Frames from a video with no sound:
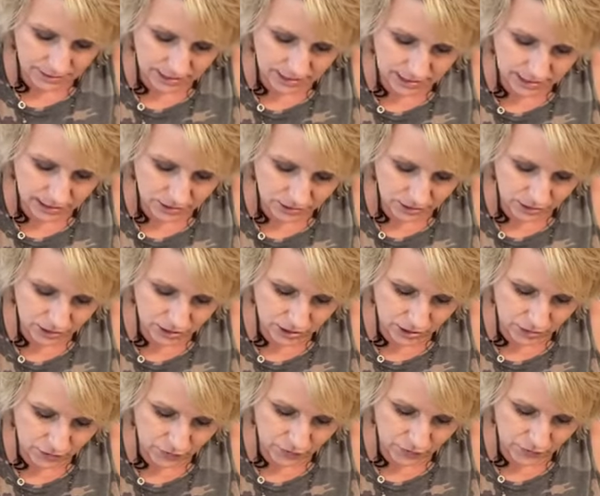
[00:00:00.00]
These are
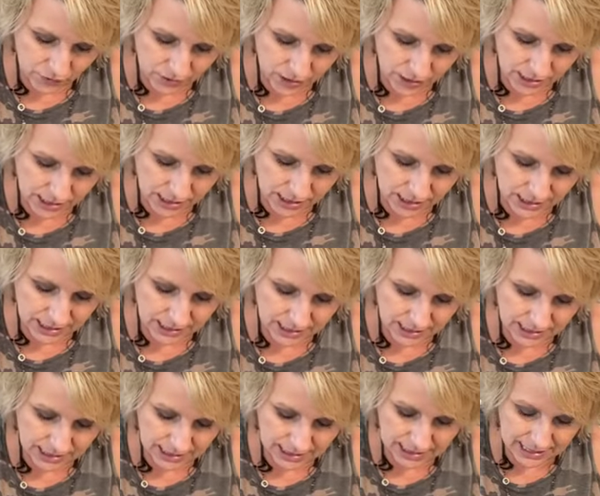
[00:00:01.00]
so fun.
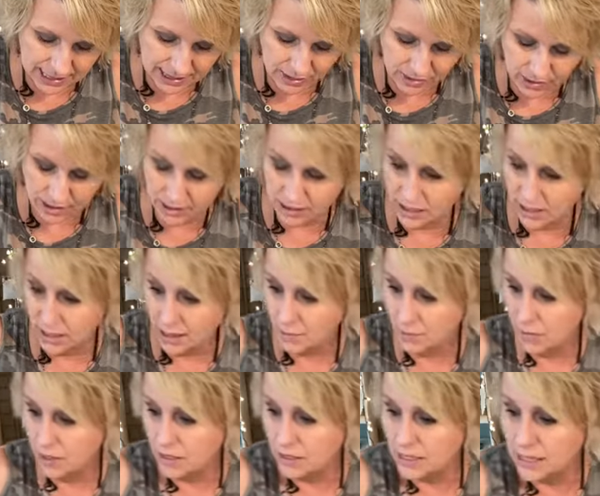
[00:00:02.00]
And now I think
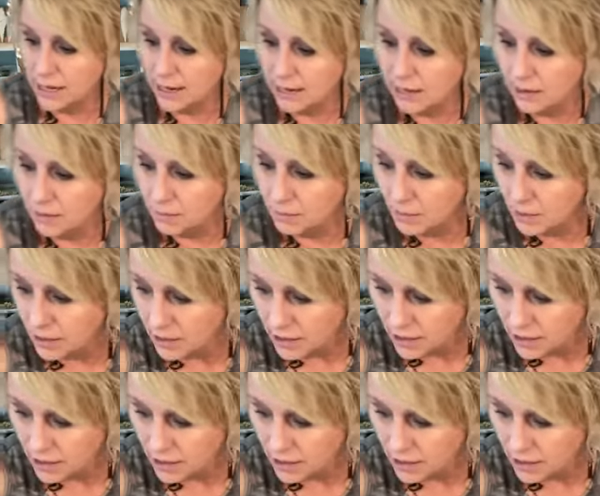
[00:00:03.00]
I'm going to take them